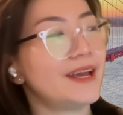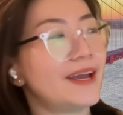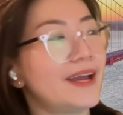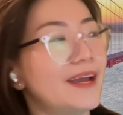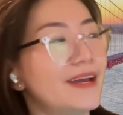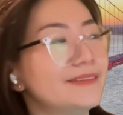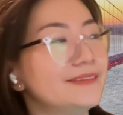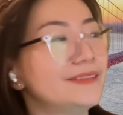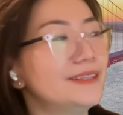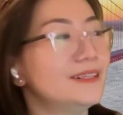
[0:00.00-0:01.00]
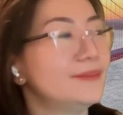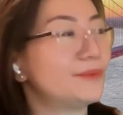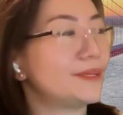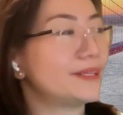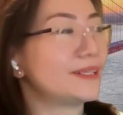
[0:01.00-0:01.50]
and
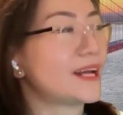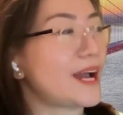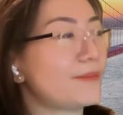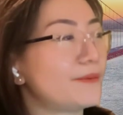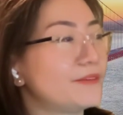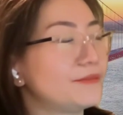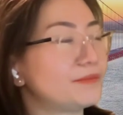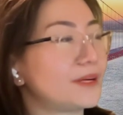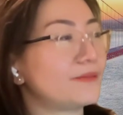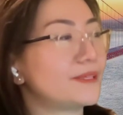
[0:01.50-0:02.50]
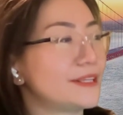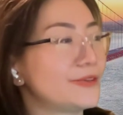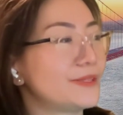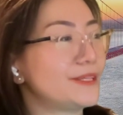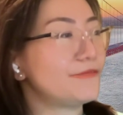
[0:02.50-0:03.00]
broader type of private
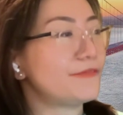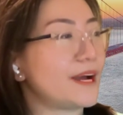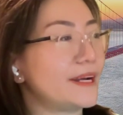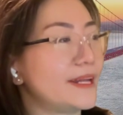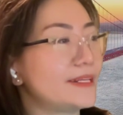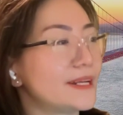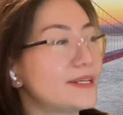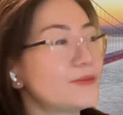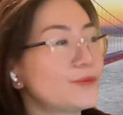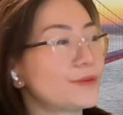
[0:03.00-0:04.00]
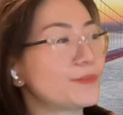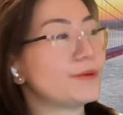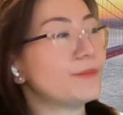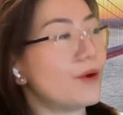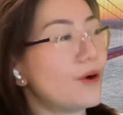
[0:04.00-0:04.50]
equity financings would
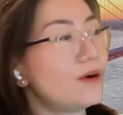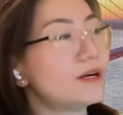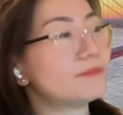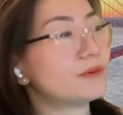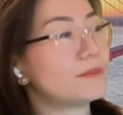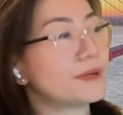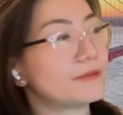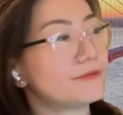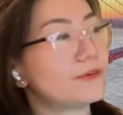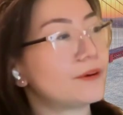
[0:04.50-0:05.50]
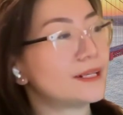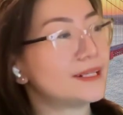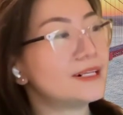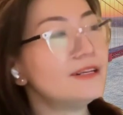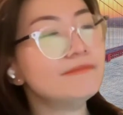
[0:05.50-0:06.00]
be more appropriate for
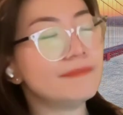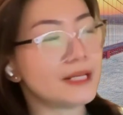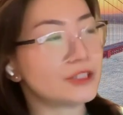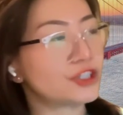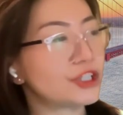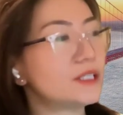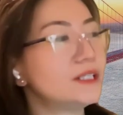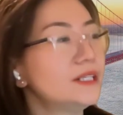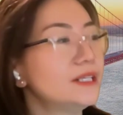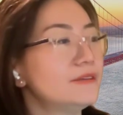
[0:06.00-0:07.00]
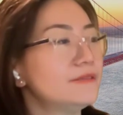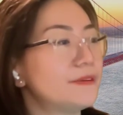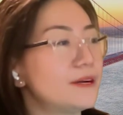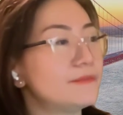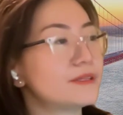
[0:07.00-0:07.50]
a mature
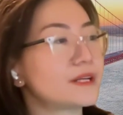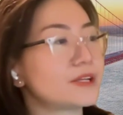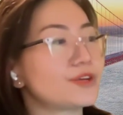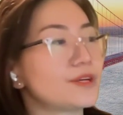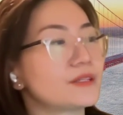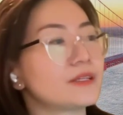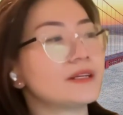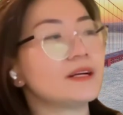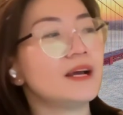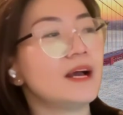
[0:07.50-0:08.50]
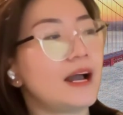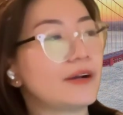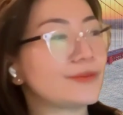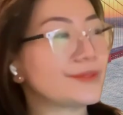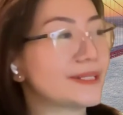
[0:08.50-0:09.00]
firm such as
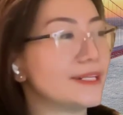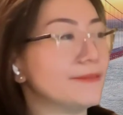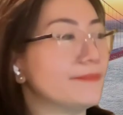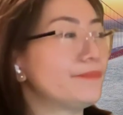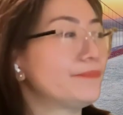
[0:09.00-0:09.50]
Augustin.